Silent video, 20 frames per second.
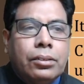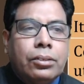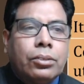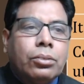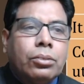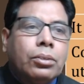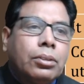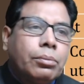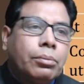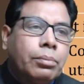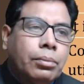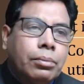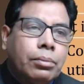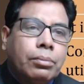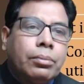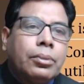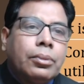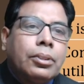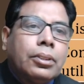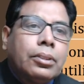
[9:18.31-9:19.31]
so
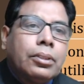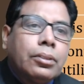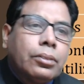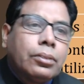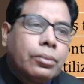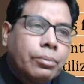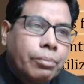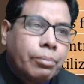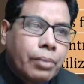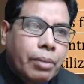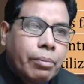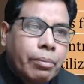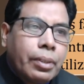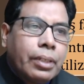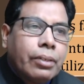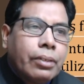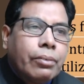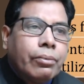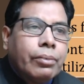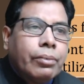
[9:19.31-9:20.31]
the memory
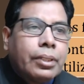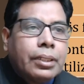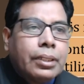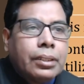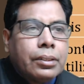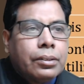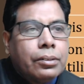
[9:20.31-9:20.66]
word